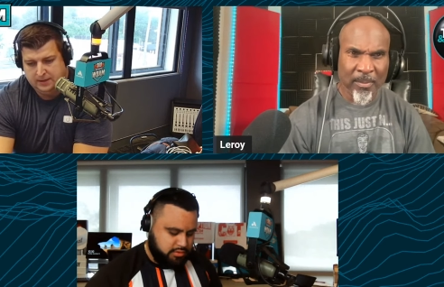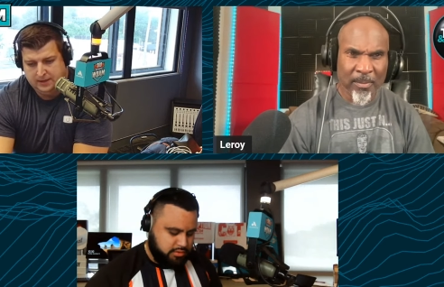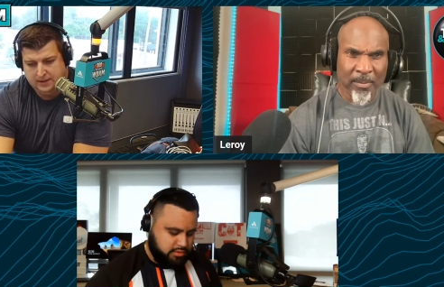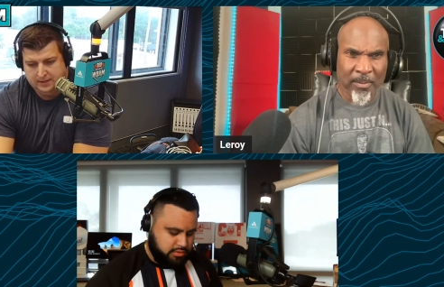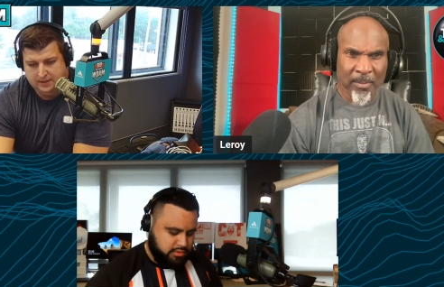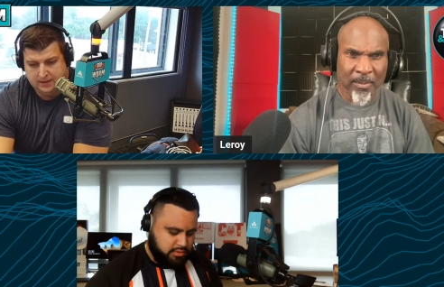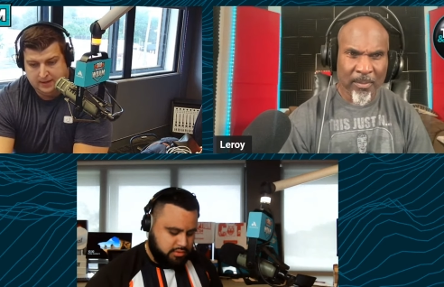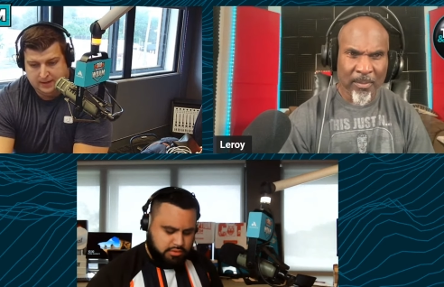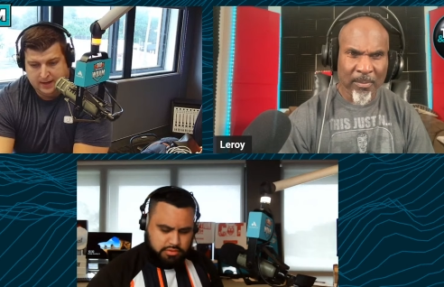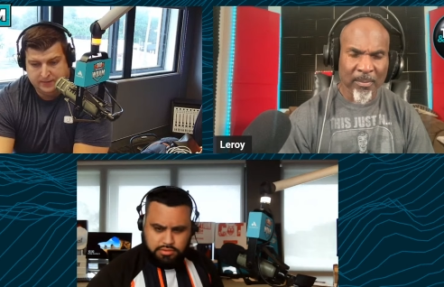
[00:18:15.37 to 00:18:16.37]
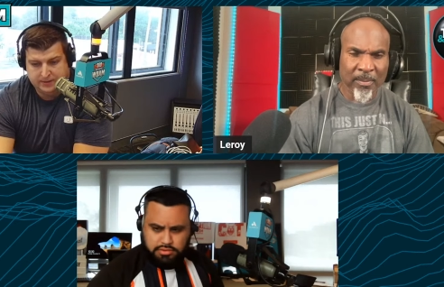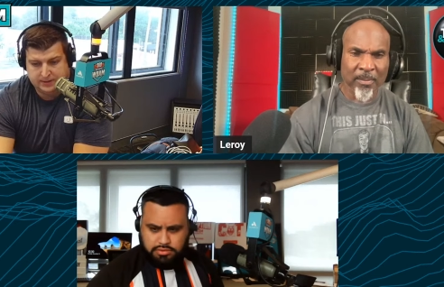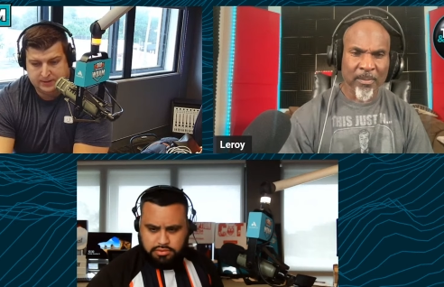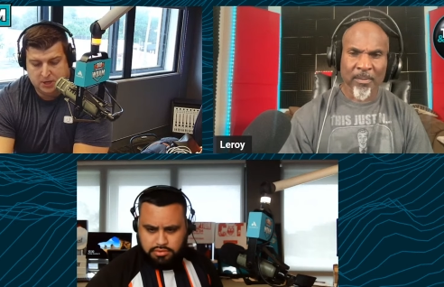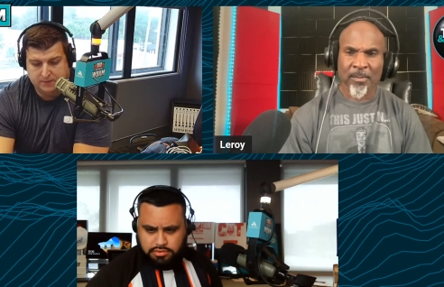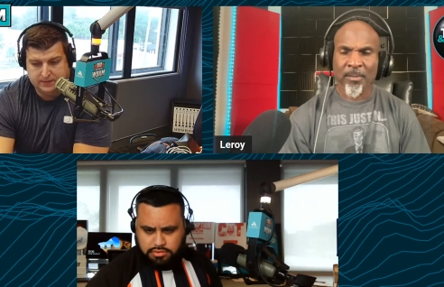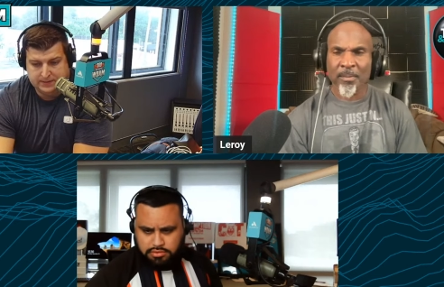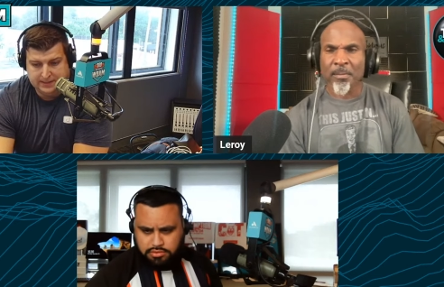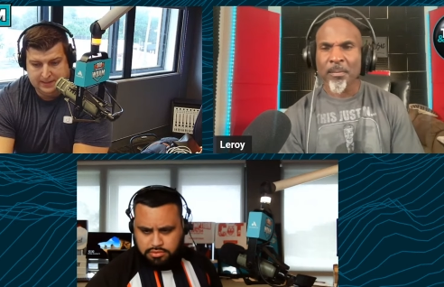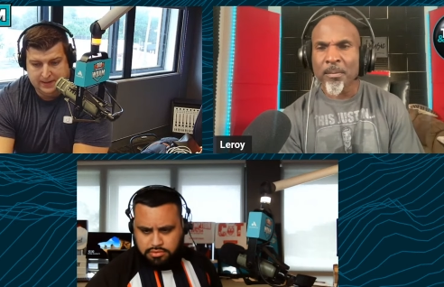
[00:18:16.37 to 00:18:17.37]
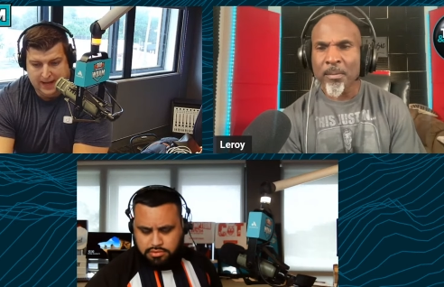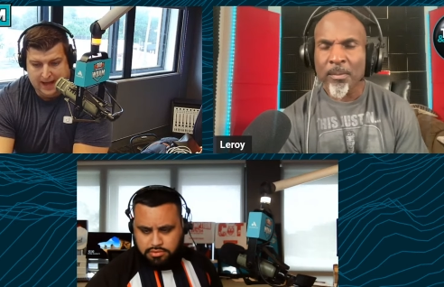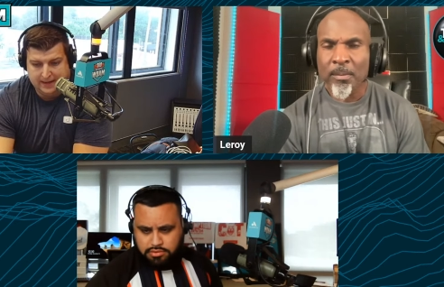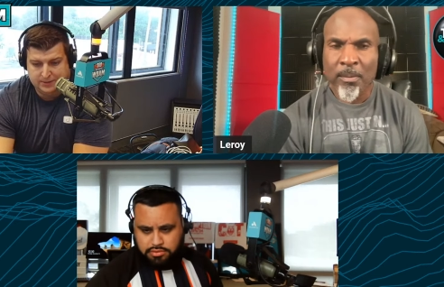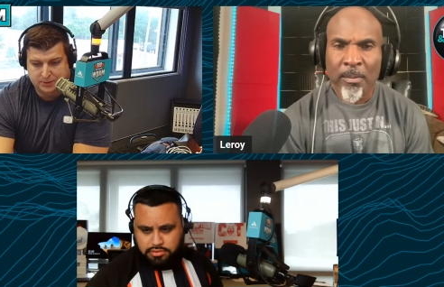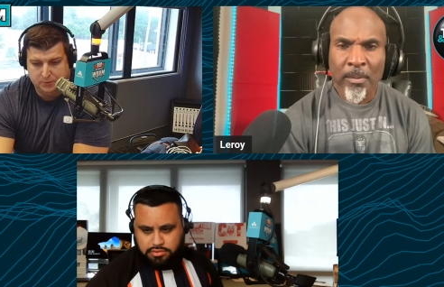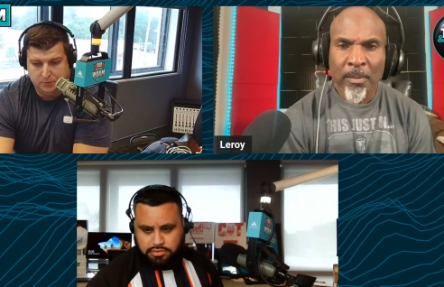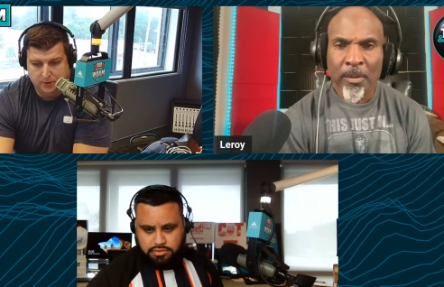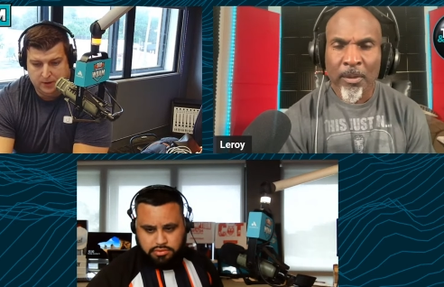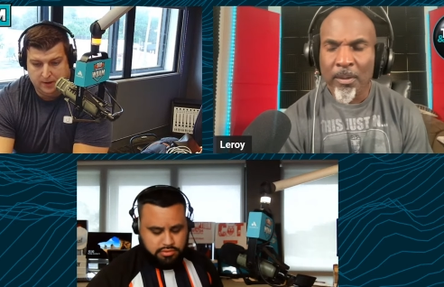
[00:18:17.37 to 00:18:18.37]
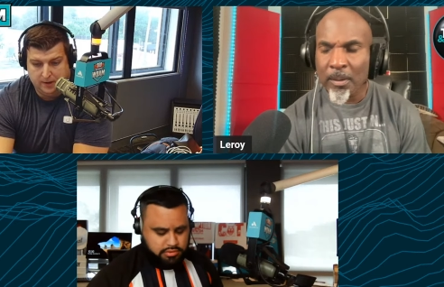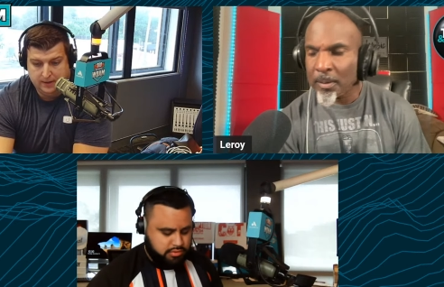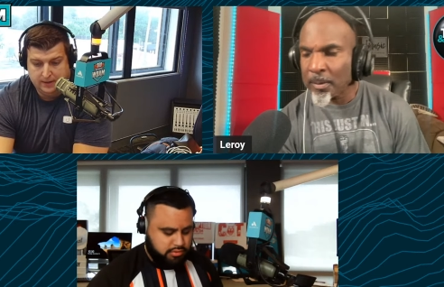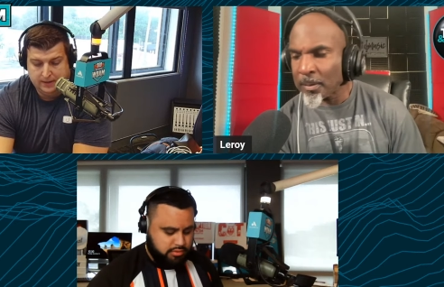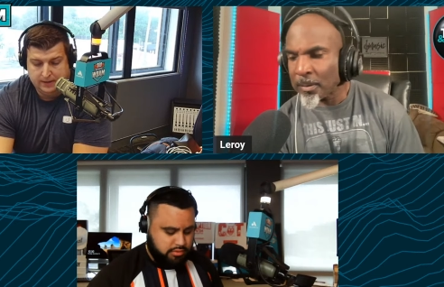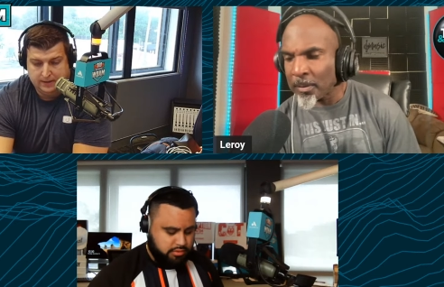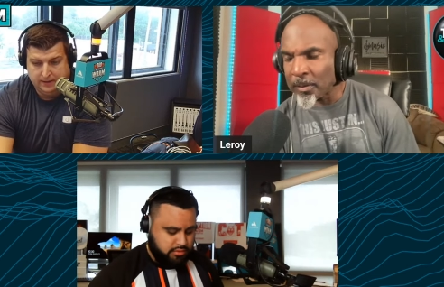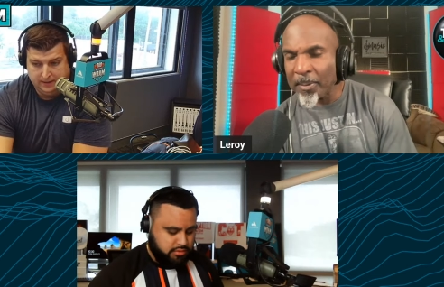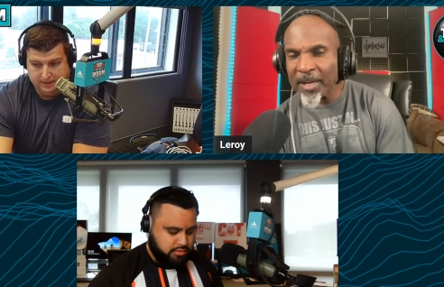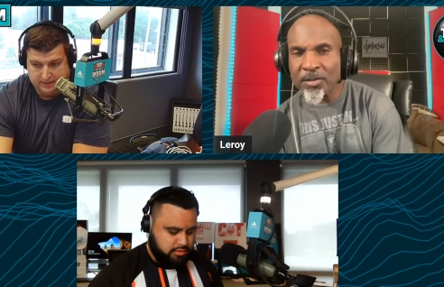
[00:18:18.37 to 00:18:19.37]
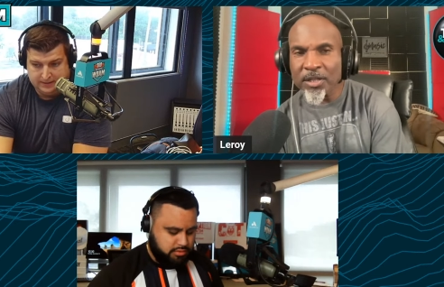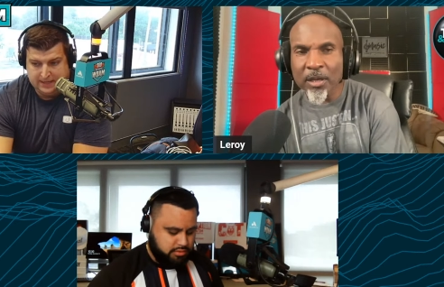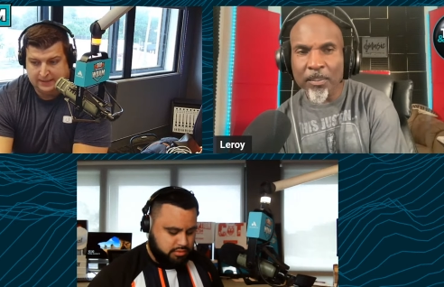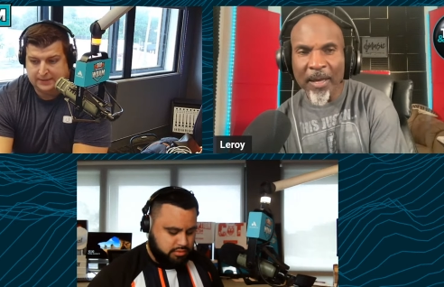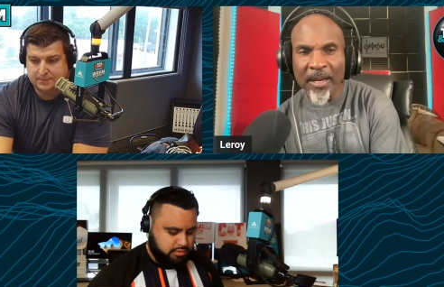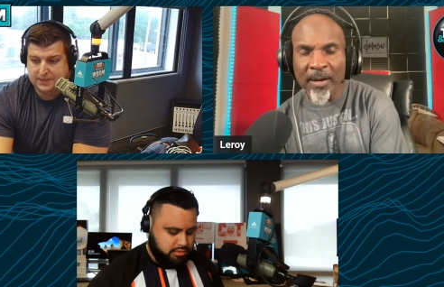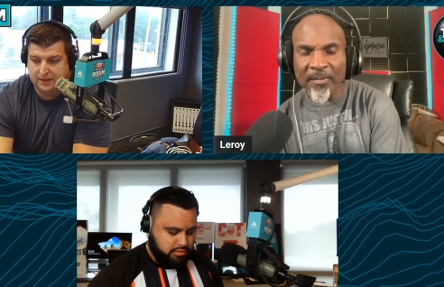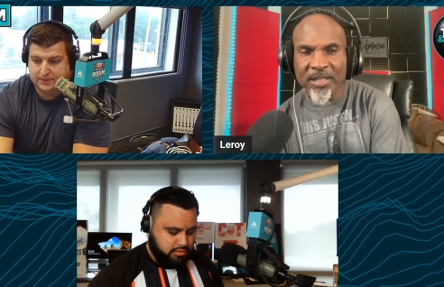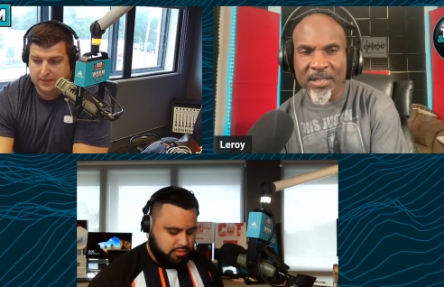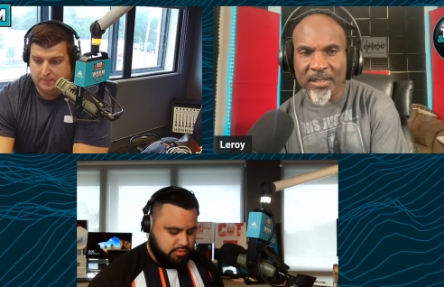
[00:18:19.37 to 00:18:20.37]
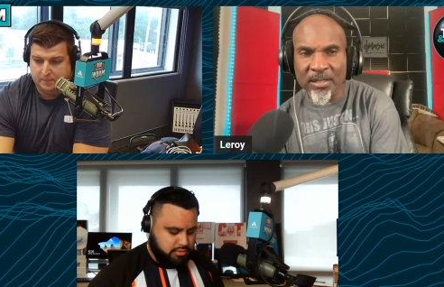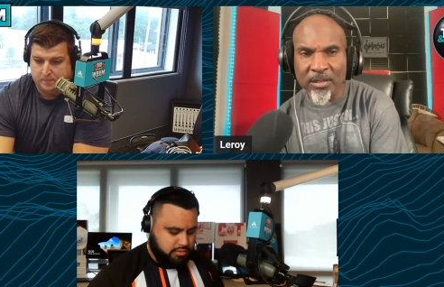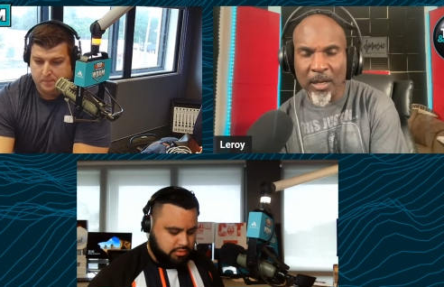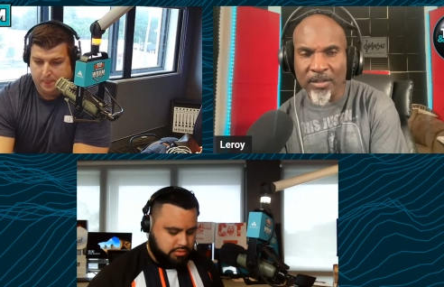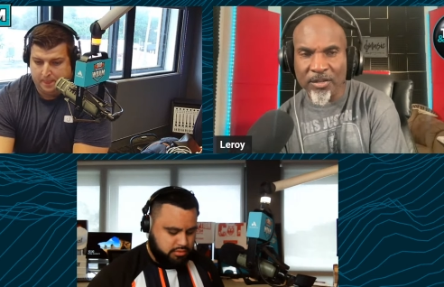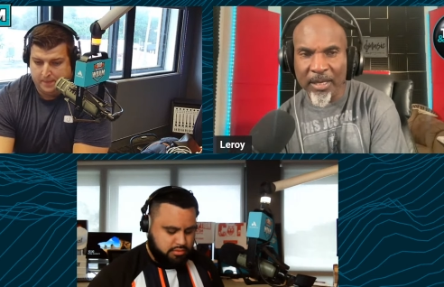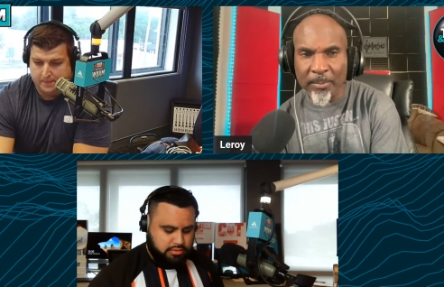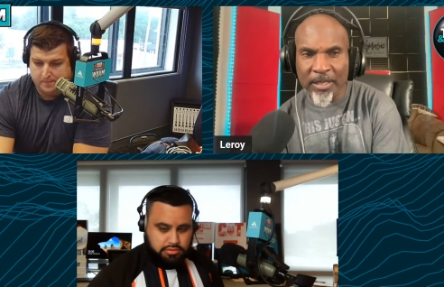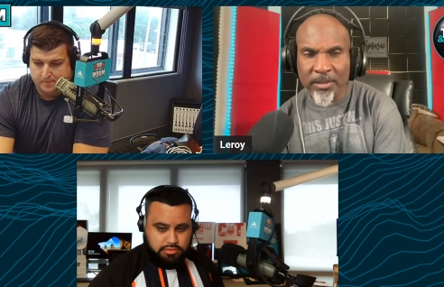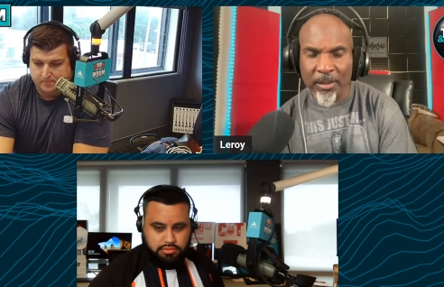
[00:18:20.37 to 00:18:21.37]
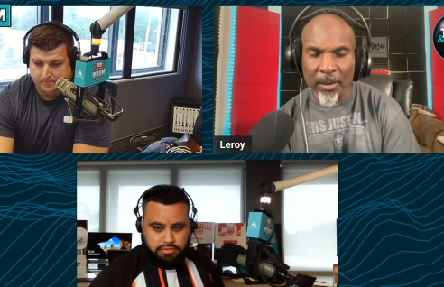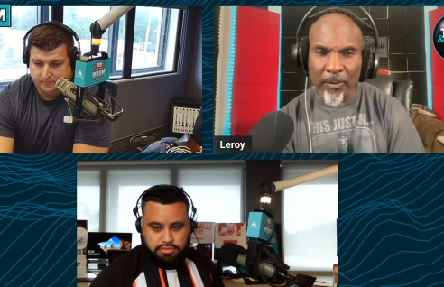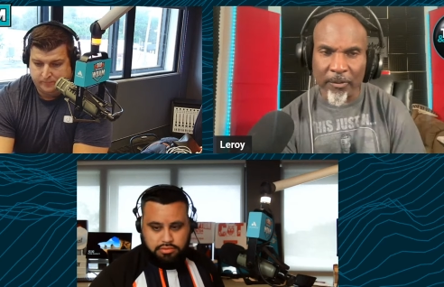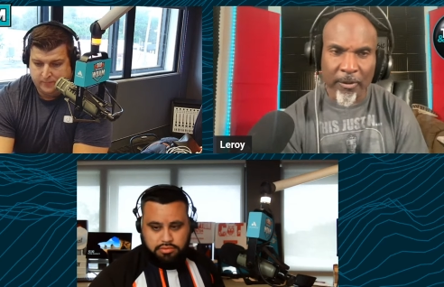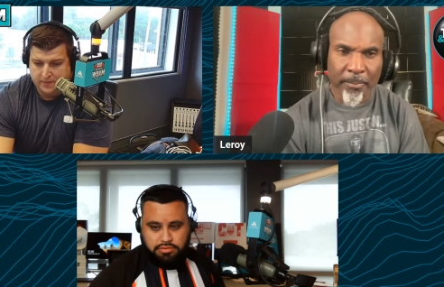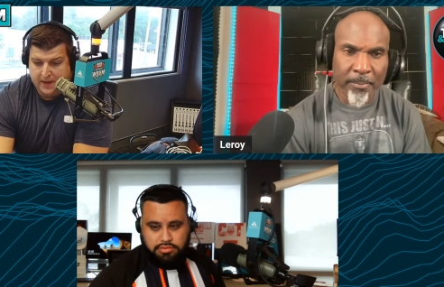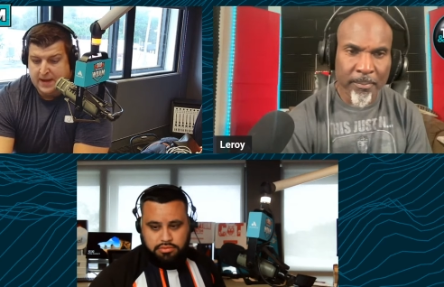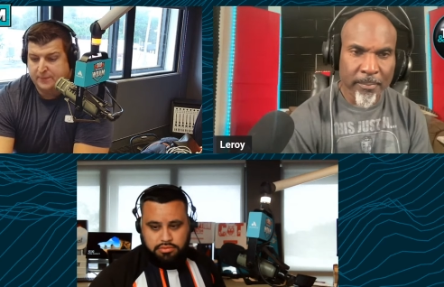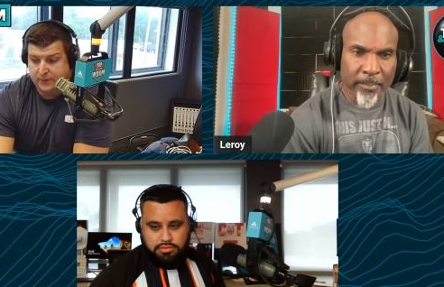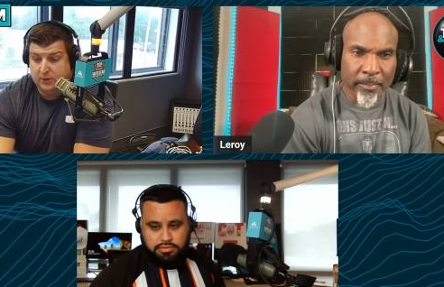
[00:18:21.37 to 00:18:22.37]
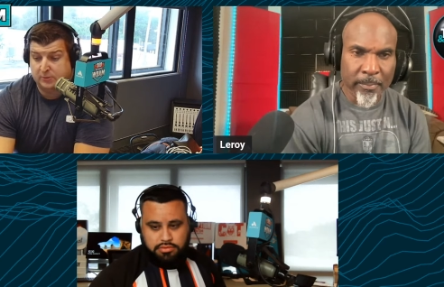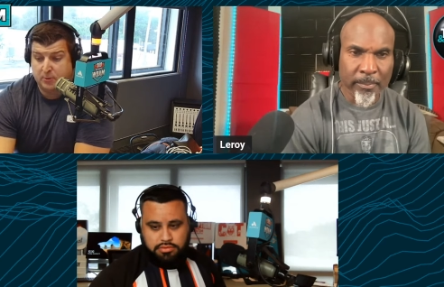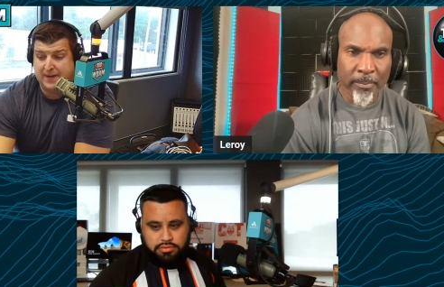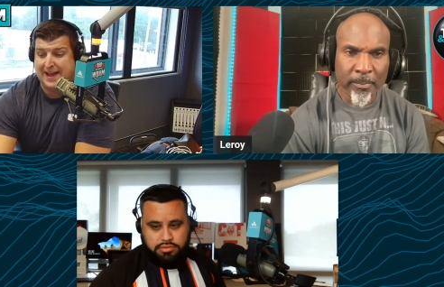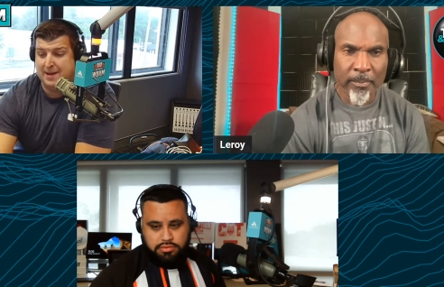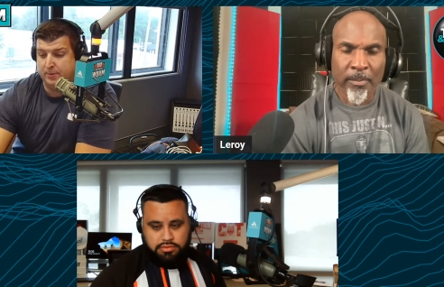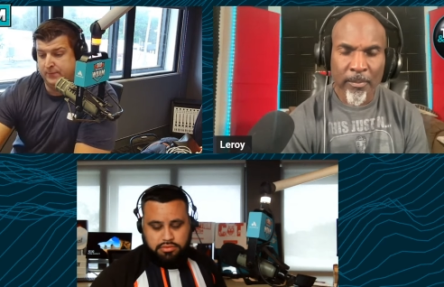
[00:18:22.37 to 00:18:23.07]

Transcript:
Speaker 1: and uh, obviously the Dolphins need that to. Uh,
Speaker 2: the Patriots look better ever since uh, Drake Maye took over.
Speaker 1: They definitely look more viable